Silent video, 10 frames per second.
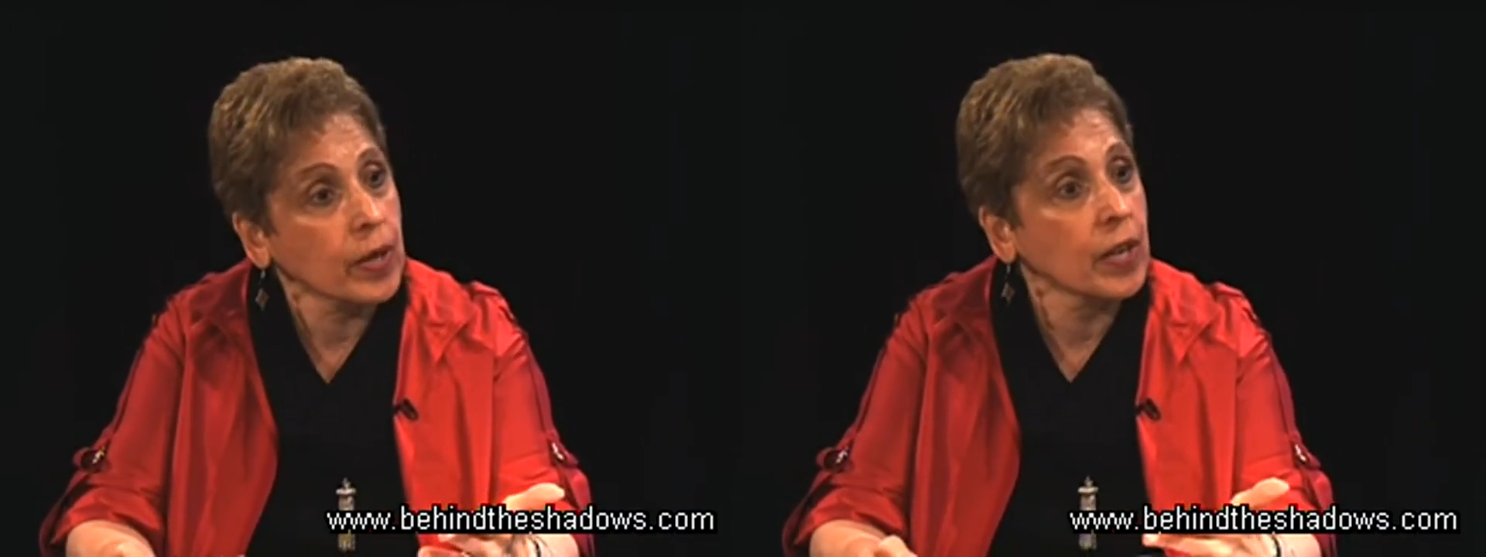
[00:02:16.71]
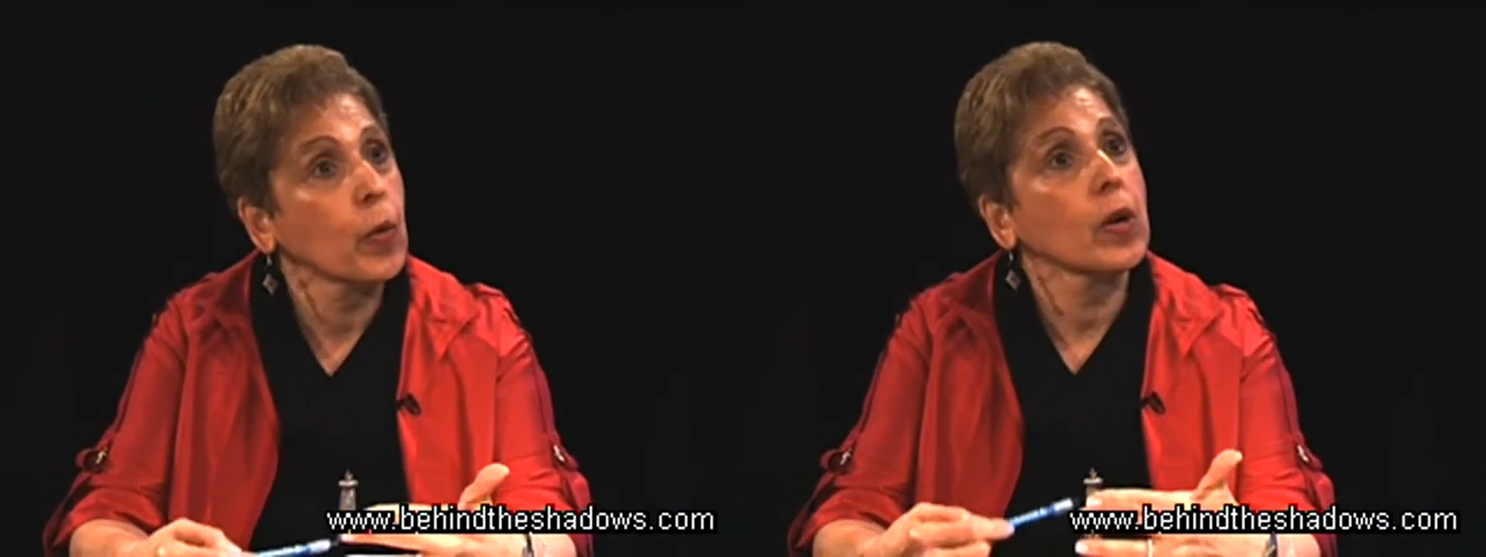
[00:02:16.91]
and
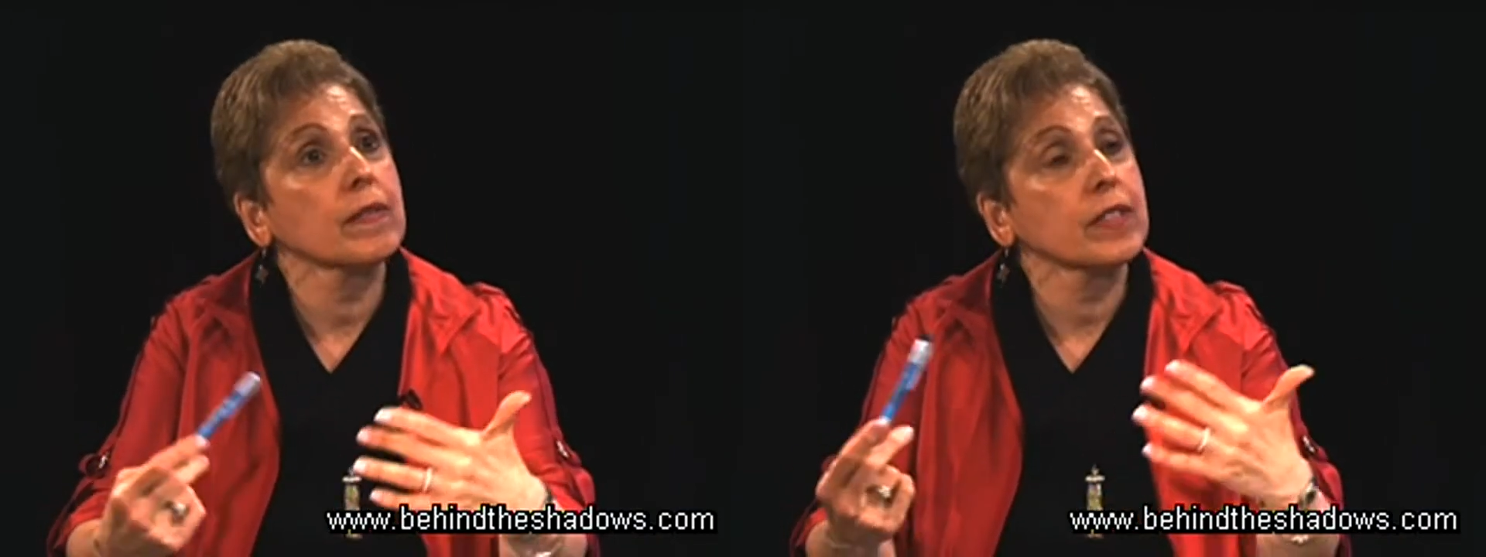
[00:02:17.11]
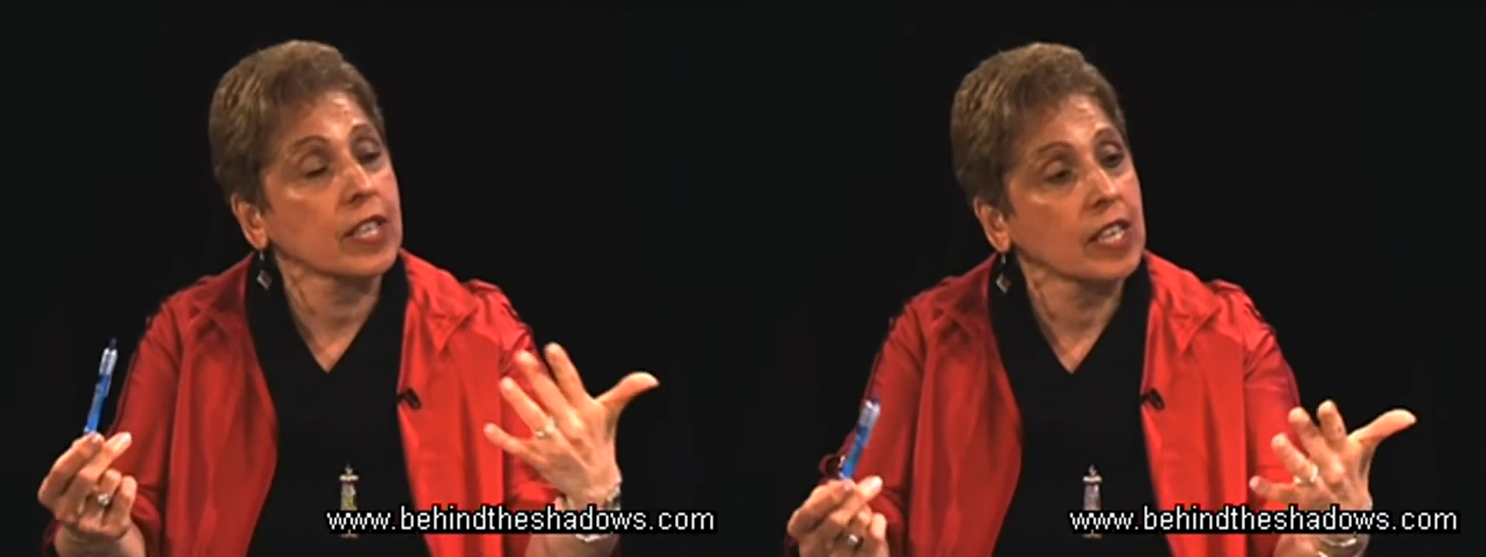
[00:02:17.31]
then all
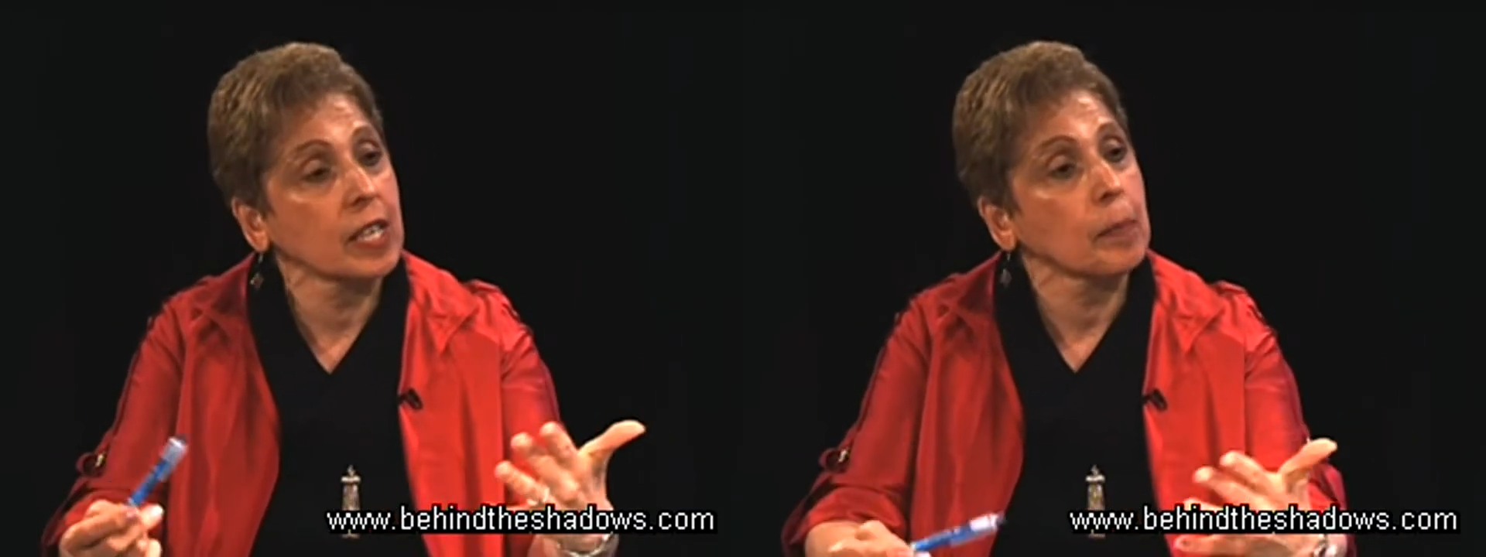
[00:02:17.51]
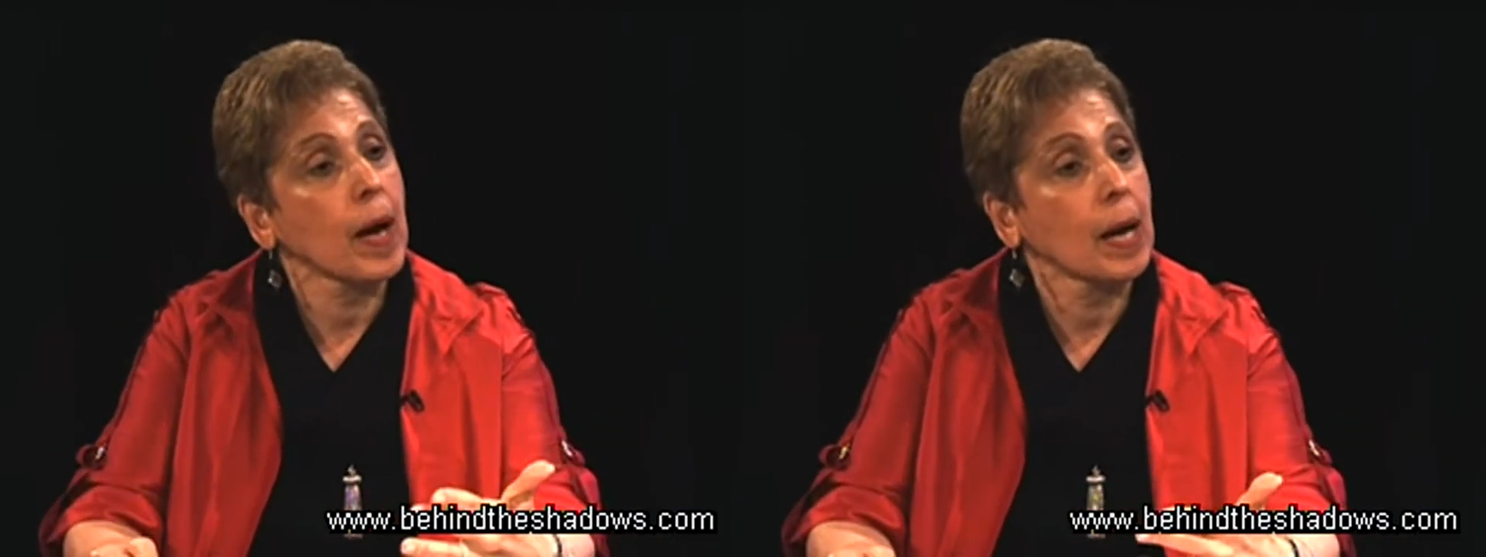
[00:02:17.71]
of a sudden
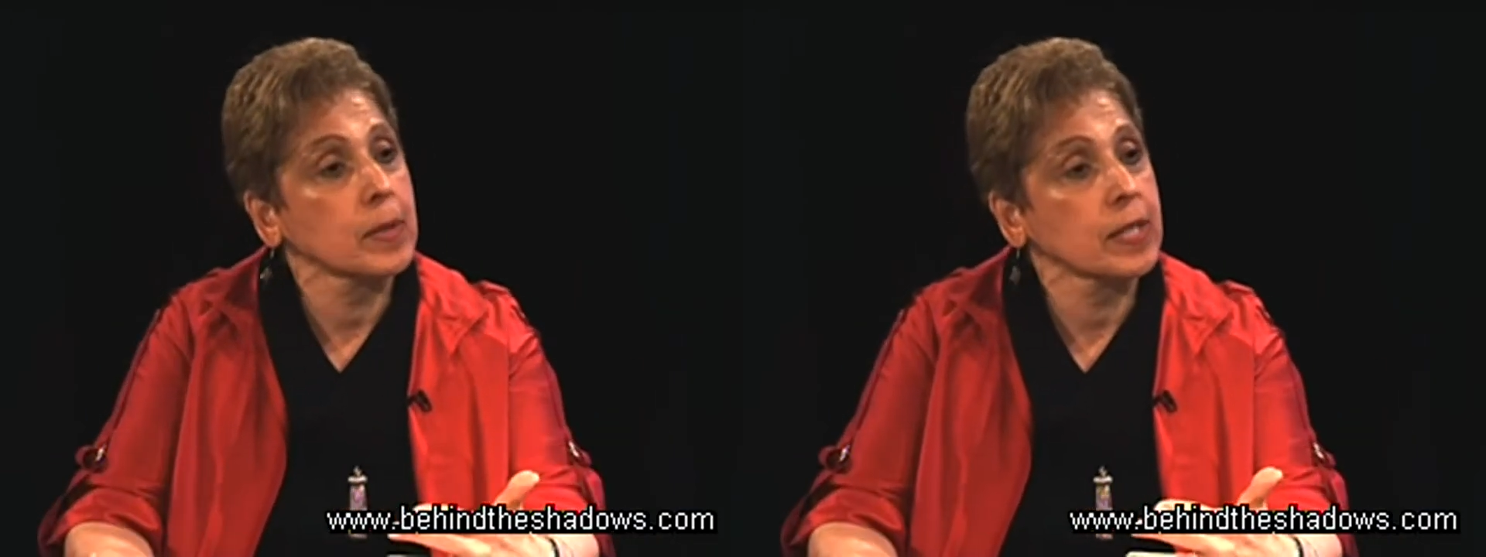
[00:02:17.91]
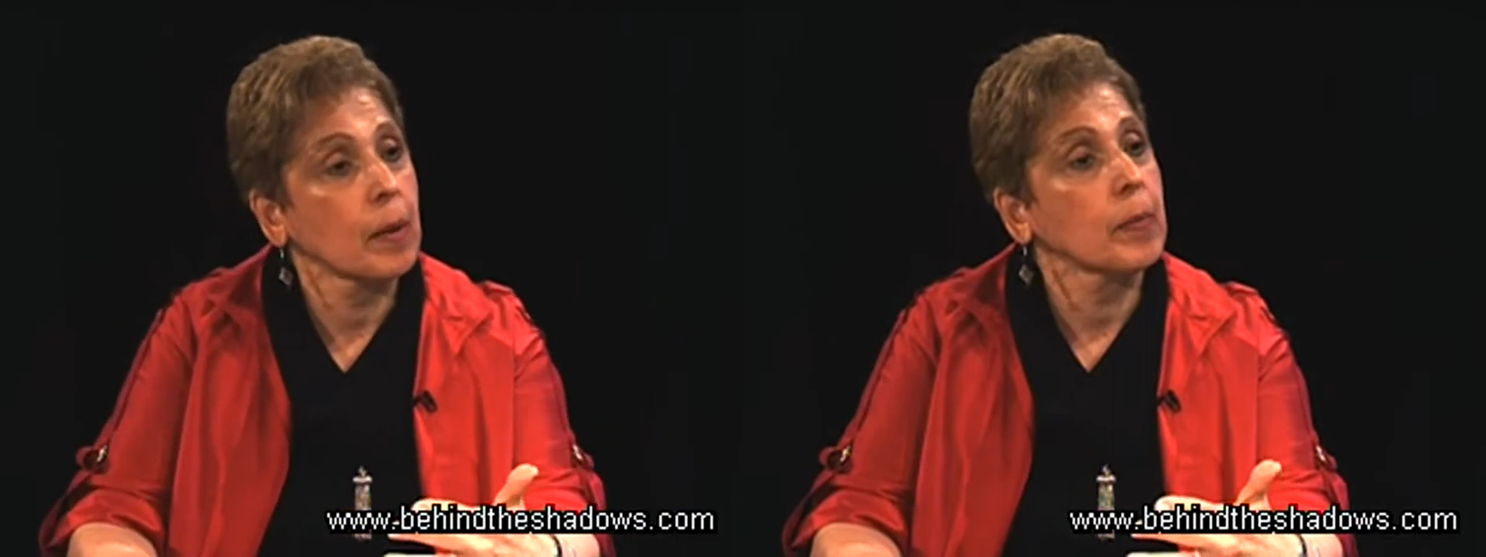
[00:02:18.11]
it
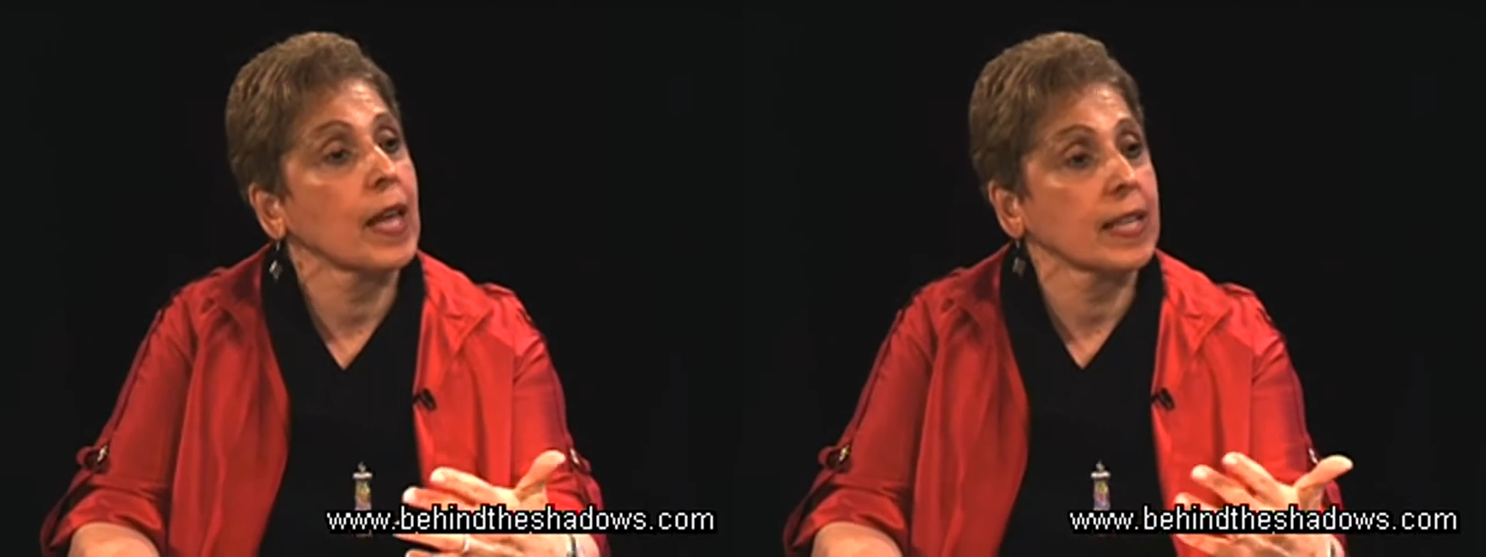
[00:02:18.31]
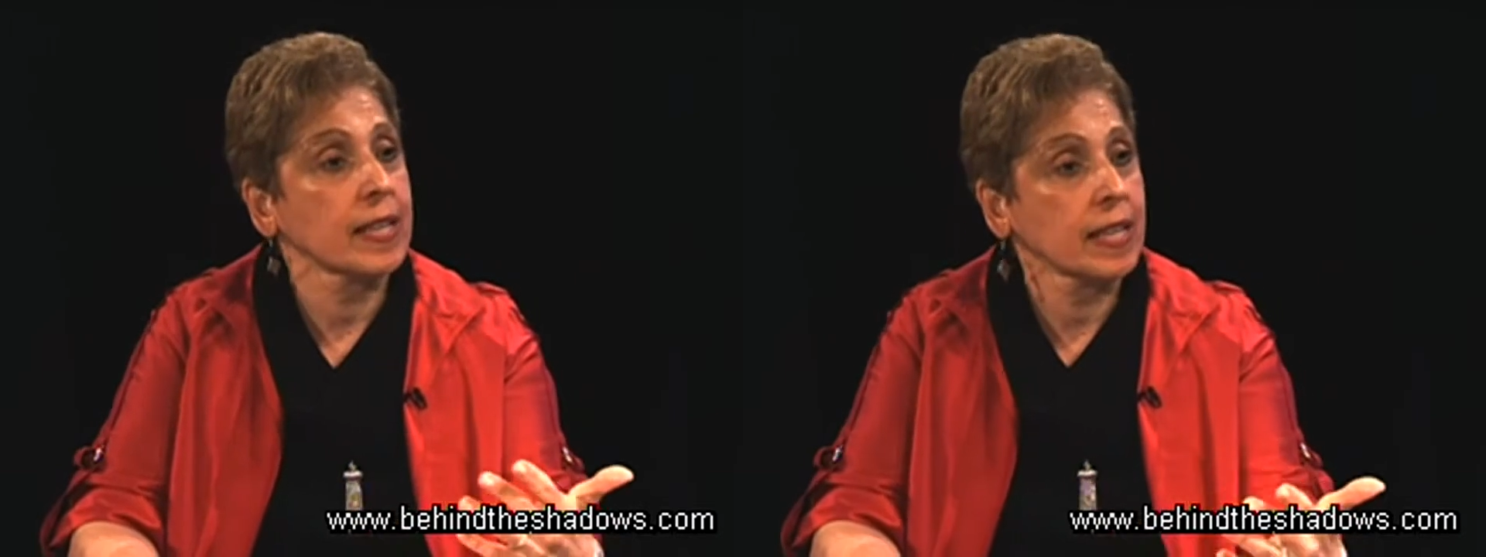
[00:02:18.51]
pops up
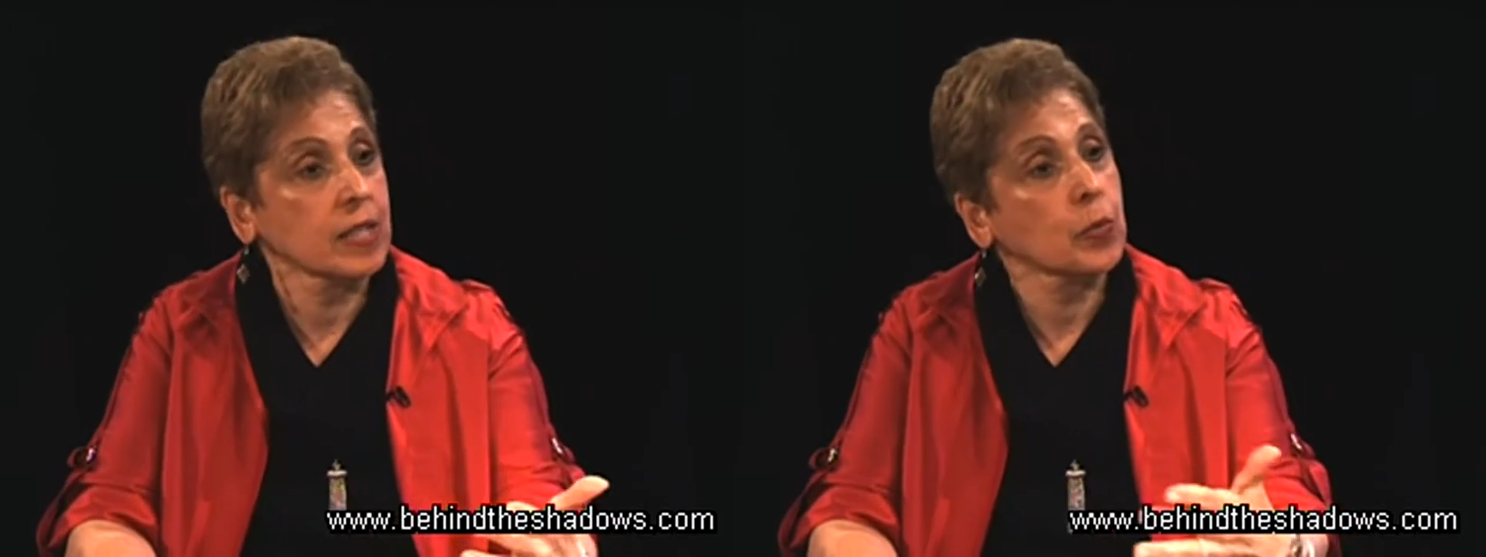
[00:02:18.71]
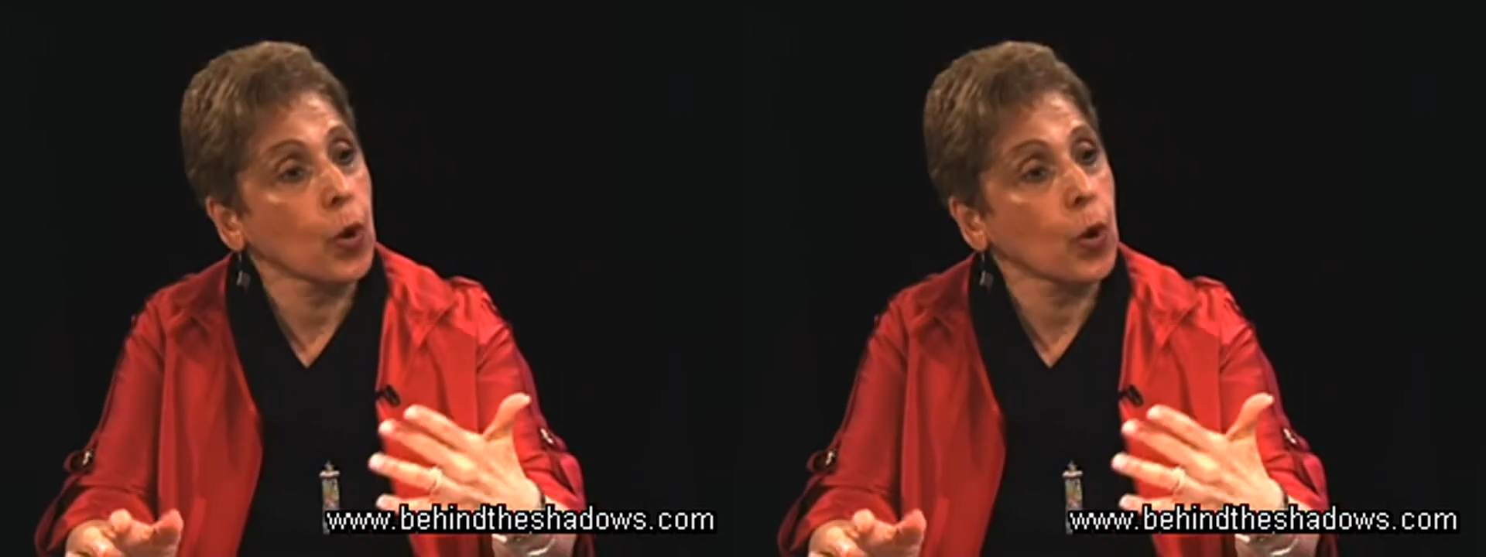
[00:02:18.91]
that there's